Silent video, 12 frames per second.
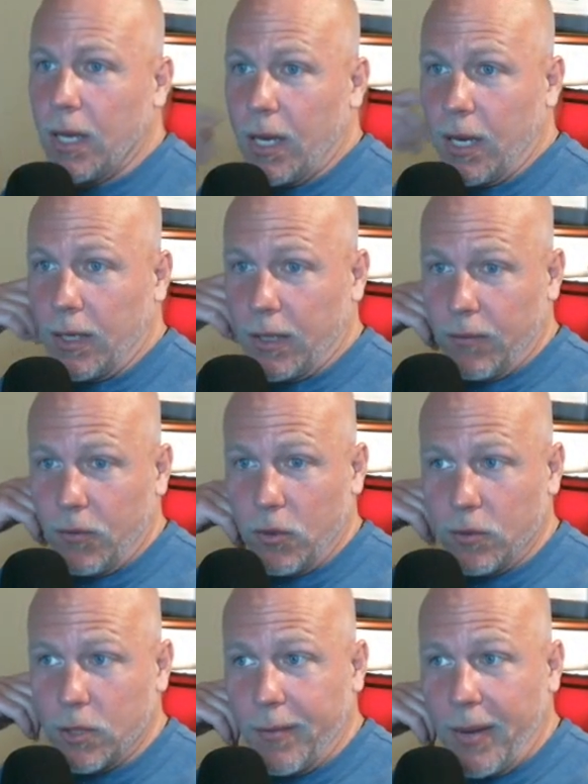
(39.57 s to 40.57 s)
and give you
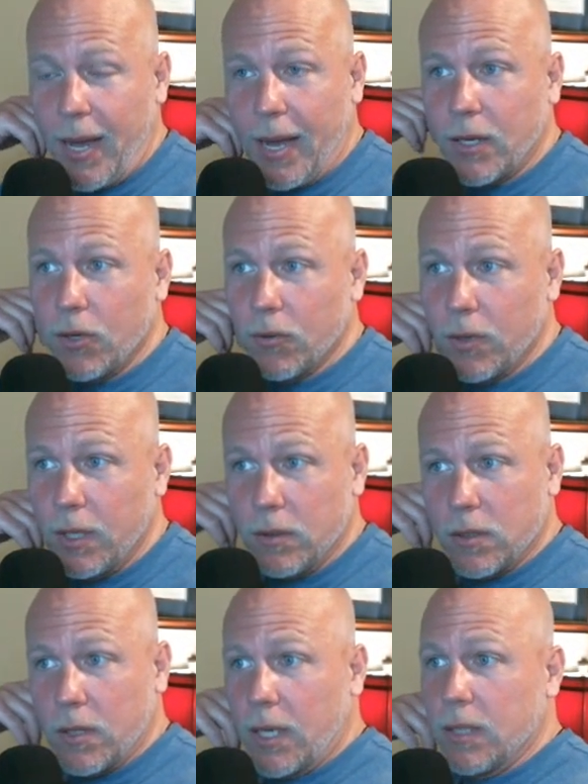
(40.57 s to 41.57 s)
some accurate
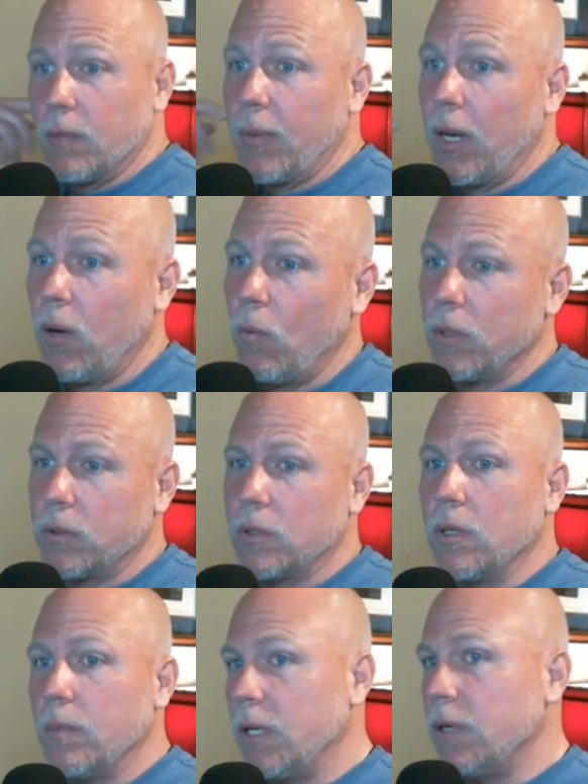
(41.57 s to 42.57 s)
insights about what's
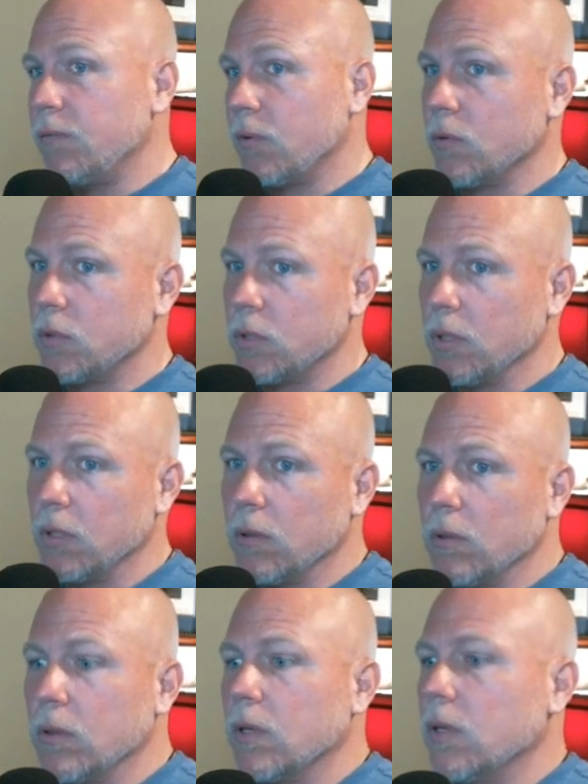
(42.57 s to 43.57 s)
going to be influencing
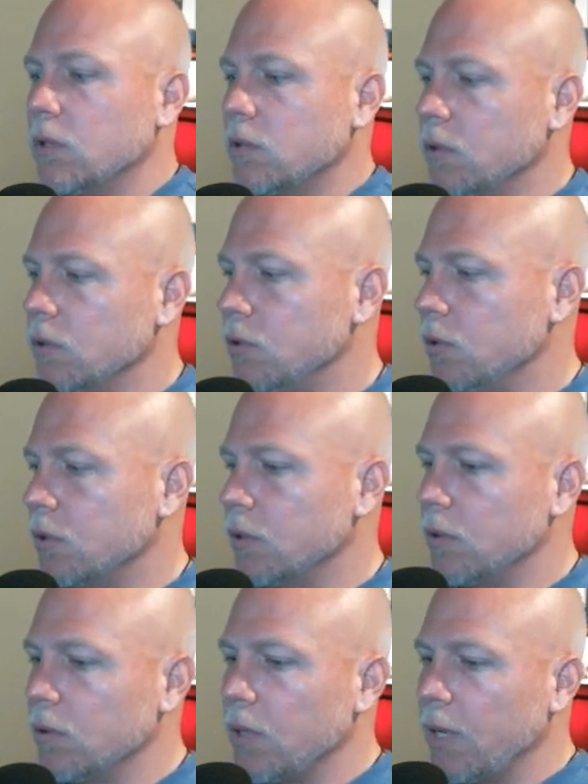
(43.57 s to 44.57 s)
you so that you
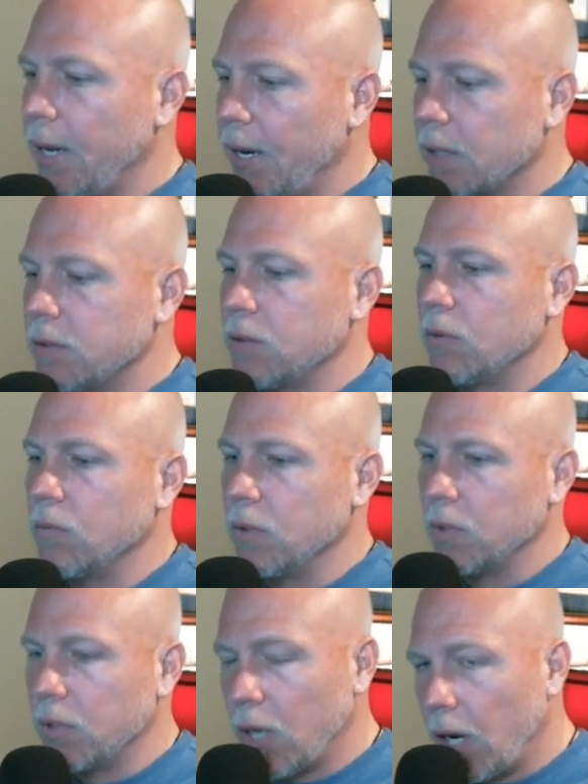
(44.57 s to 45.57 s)
can act
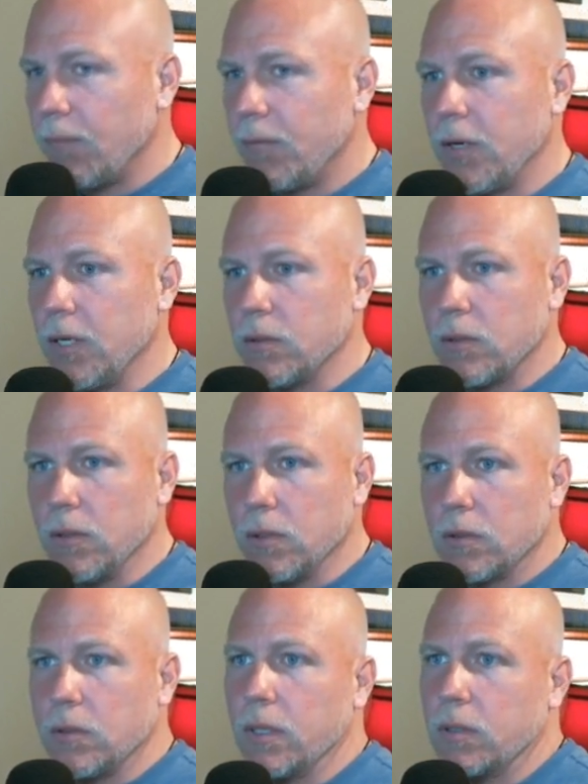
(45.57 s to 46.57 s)
with confidence in
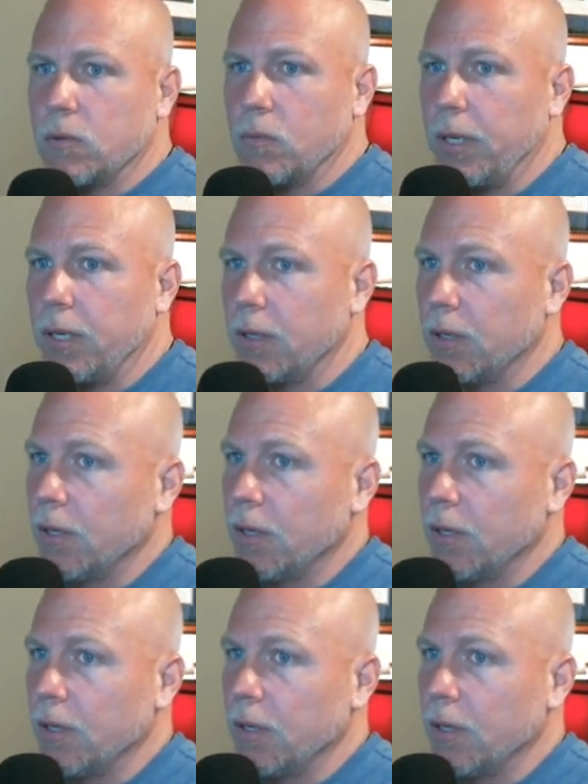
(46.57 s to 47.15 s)
this next week.